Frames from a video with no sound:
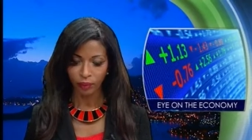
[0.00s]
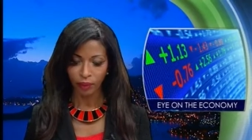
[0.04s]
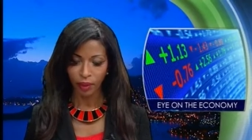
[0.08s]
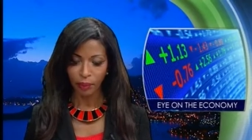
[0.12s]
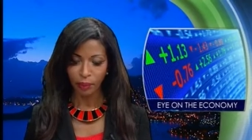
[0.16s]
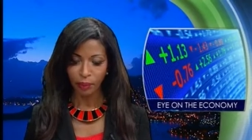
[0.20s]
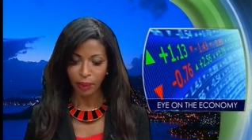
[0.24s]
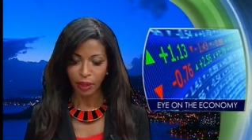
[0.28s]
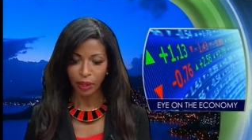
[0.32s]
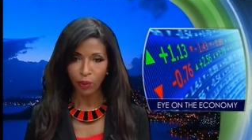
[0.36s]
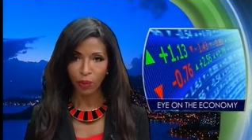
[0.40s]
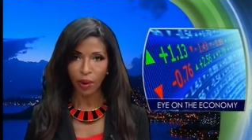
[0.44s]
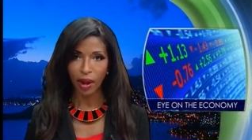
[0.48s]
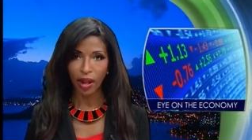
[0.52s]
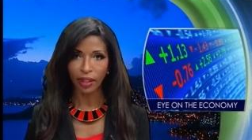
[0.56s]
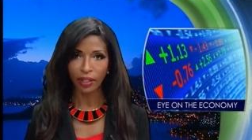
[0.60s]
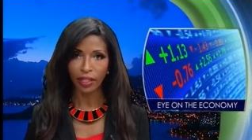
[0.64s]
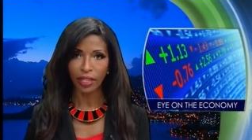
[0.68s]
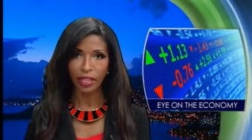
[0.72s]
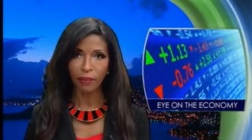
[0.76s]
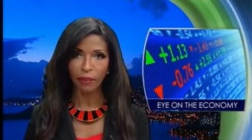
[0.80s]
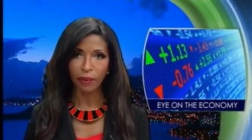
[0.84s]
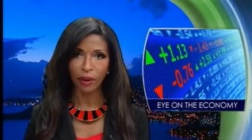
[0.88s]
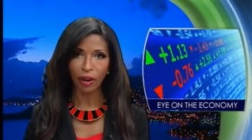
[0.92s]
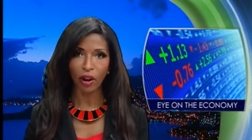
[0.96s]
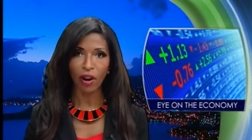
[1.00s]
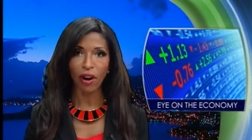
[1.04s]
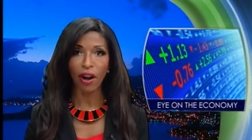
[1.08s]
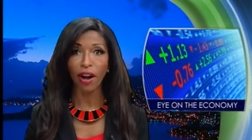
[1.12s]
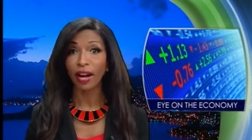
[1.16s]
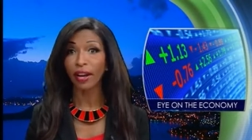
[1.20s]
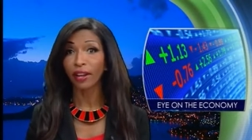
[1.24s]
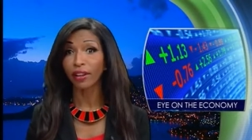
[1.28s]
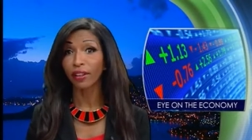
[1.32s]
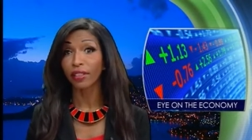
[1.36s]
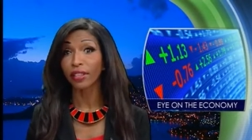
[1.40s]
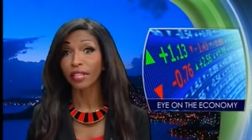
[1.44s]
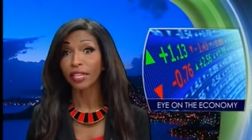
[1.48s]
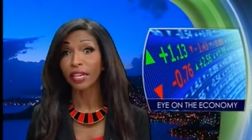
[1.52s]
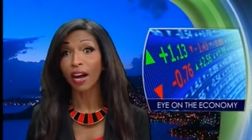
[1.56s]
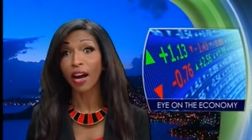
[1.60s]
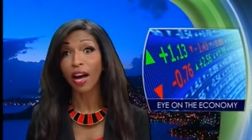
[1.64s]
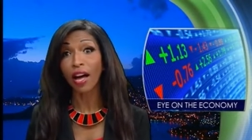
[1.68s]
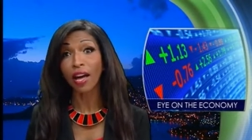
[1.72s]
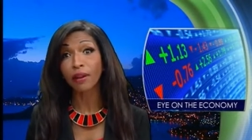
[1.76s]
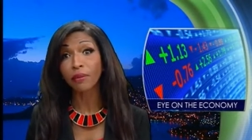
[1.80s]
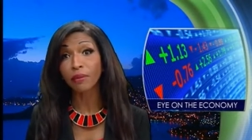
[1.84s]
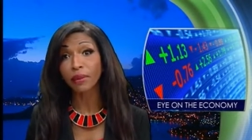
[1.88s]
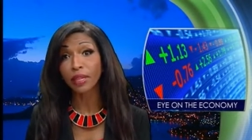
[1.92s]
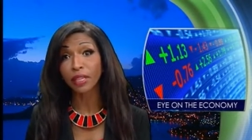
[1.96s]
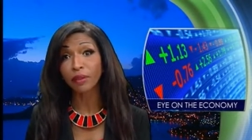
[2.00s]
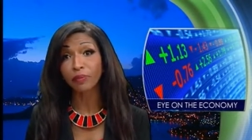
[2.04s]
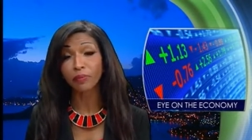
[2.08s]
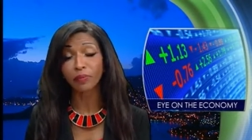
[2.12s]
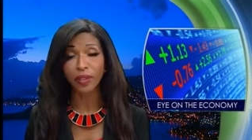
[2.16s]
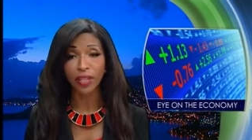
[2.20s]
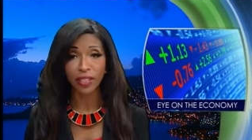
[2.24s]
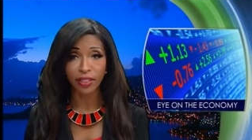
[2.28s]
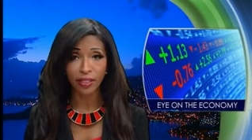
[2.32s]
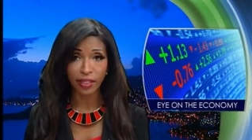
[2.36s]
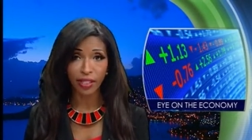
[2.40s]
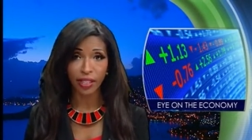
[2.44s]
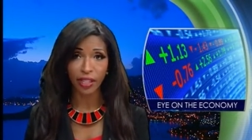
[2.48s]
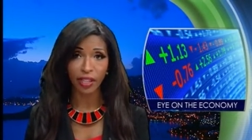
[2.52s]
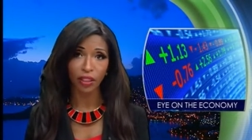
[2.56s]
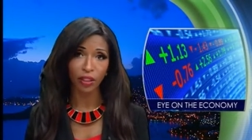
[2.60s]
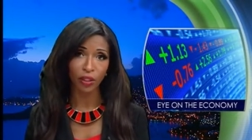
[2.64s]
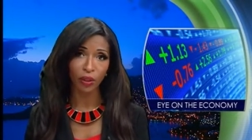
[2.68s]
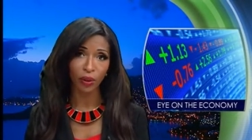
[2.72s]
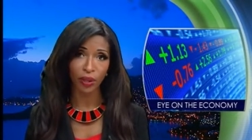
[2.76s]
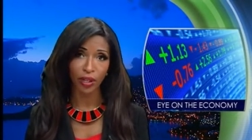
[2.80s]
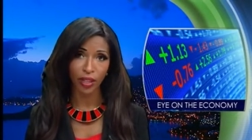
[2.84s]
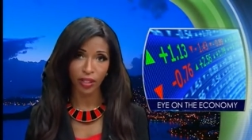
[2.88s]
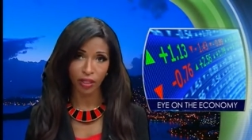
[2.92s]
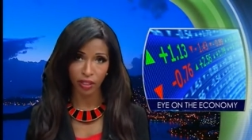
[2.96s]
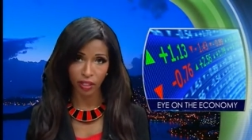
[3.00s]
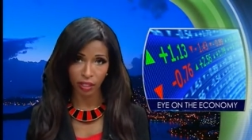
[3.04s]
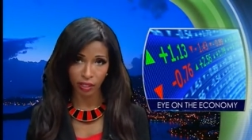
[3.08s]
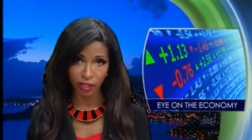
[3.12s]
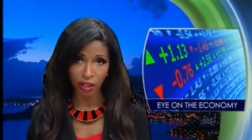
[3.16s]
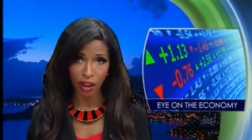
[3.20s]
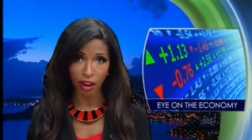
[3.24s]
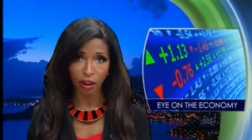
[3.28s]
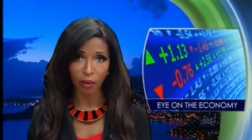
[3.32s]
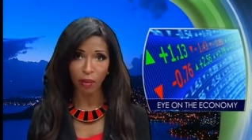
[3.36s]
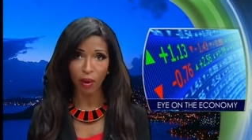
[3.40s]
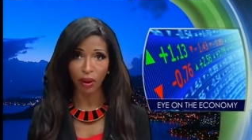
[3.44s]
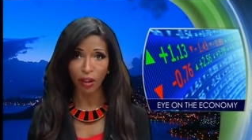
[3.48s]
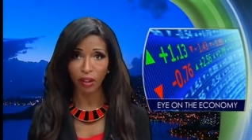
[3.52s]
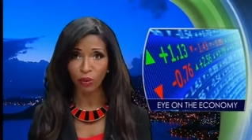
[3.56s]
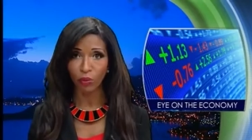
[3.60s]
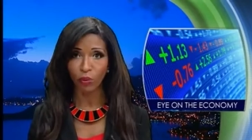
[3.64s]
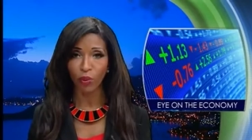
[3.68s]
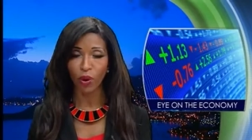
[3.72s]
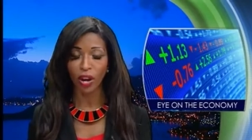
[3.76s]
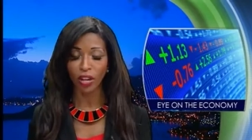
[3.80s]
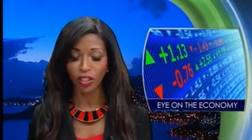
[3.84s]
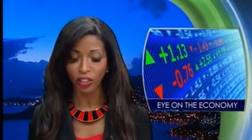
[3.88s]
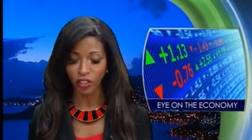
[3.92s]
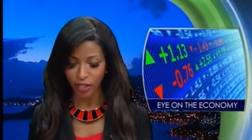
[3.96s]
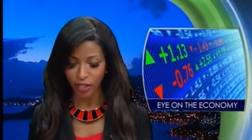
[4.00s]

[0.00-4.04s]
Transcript: Meanwhile, keeping our eye on the economy, let's take a look at the stock market watch